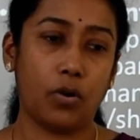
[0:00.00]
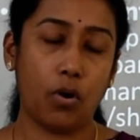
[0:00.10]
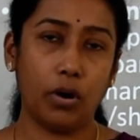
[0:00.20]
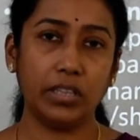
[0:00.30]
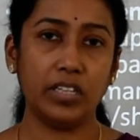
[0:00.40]

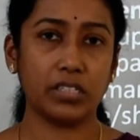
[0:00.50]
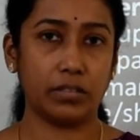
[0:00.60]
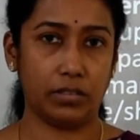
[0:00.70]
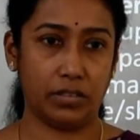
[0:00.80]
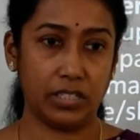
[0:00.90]
all
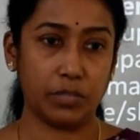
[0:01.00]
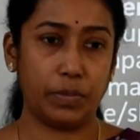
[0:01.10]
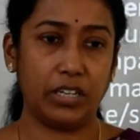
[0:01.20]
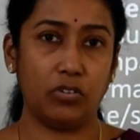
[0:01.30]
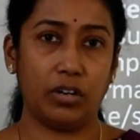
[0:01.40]
this
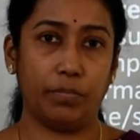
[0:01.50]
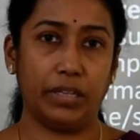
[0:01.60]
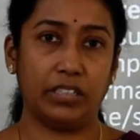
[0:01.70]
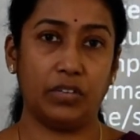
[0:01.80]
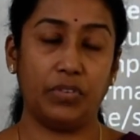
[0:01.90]
particular
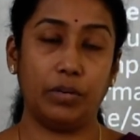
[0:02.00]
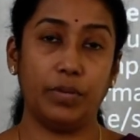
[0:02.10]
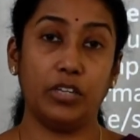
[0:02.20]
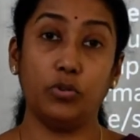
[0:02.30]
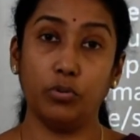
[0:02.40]
method will
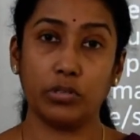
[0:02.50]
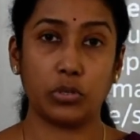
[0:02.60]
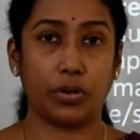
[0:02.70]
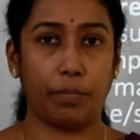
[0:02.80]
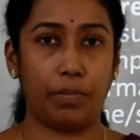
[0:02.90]
be
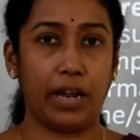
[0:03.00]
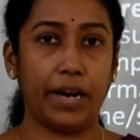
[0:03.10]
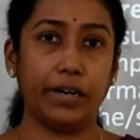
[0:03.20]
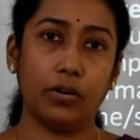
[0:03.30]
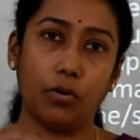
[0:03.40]
used or
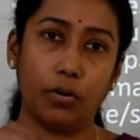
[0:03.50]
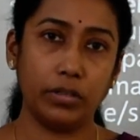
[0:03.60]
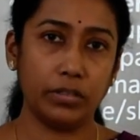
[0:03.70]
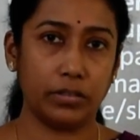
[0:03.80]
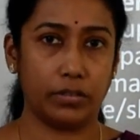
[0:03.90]
applied
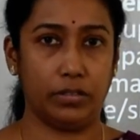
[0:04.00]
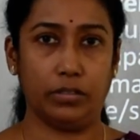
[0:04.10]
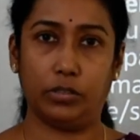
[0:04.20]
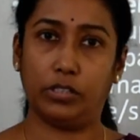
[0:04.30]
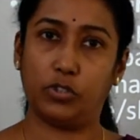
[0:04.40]
on
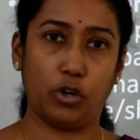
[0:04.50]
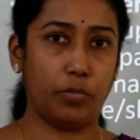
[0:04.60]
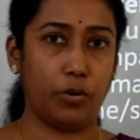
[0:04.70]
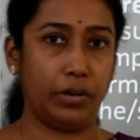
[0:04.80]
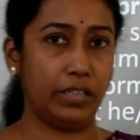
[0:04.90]
the
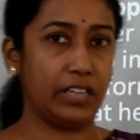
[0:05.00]
job only.